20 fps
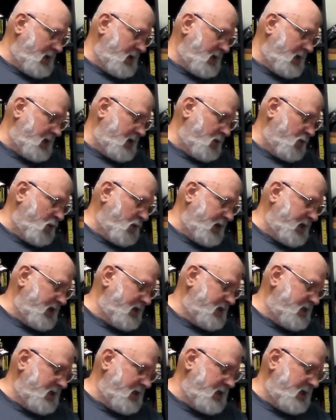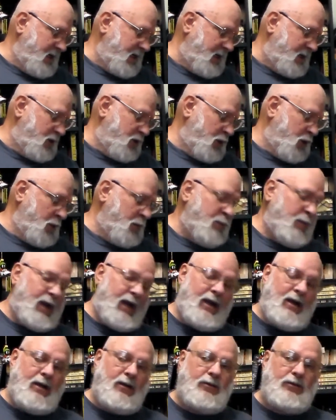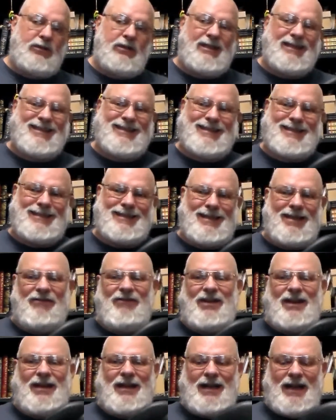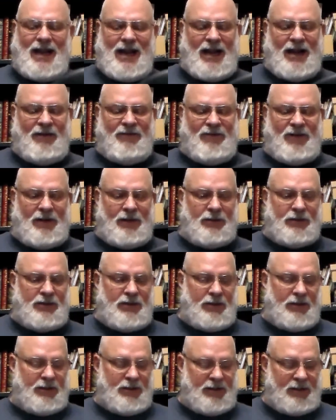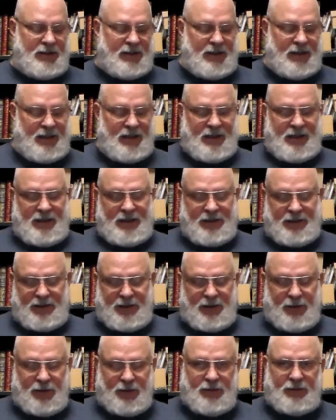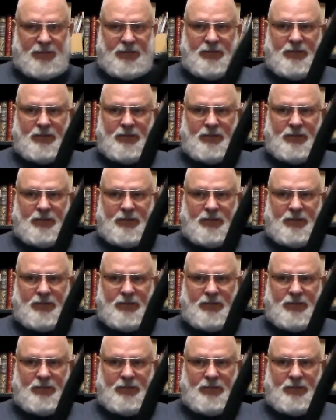and it weighs in at 2 pounds 7.5 ounces. So